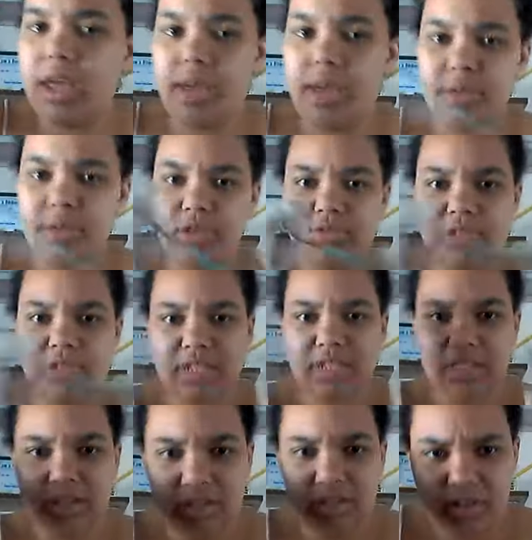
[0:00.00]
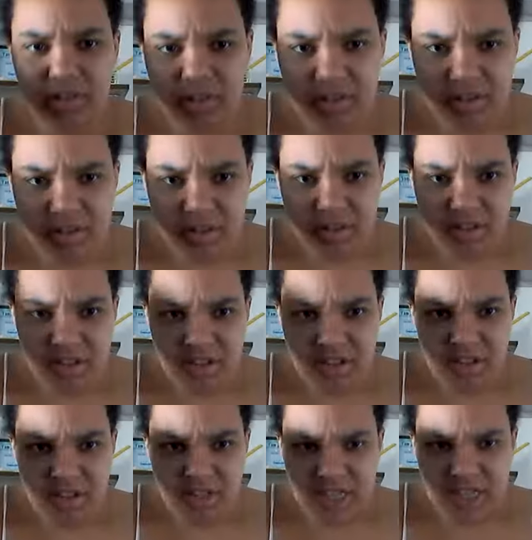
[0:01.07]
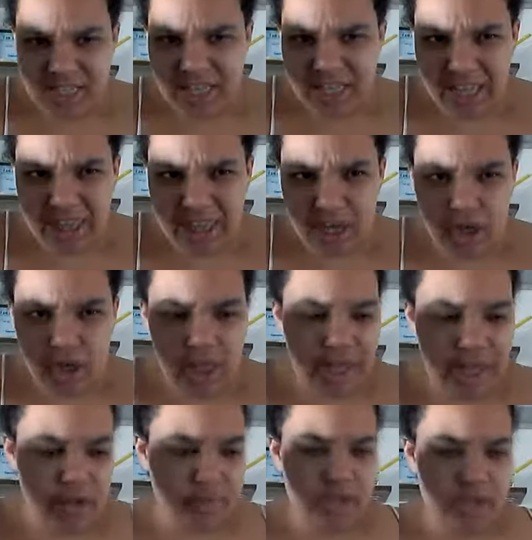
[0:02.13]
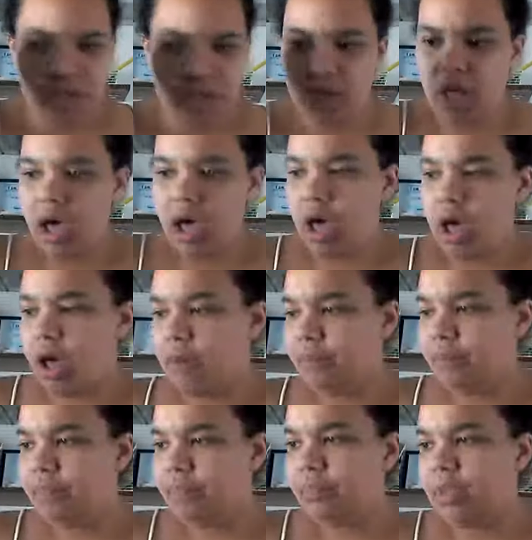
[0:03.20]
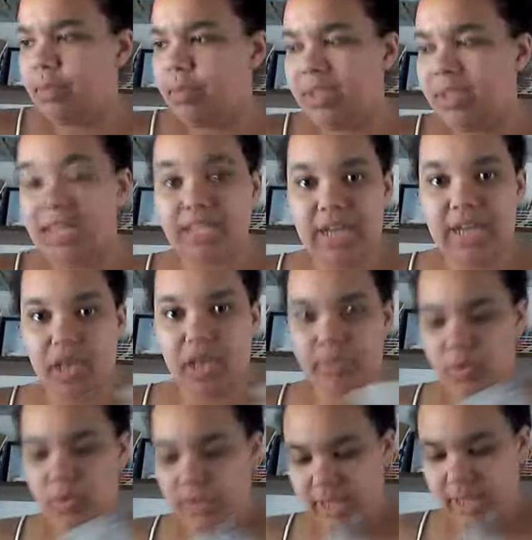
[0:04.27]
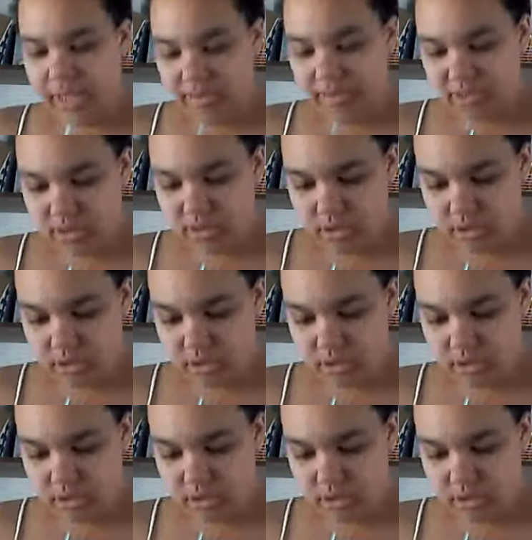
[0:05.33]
I'm going to use this little, it's like a thicker liner brush, but that's going to help me with the lips.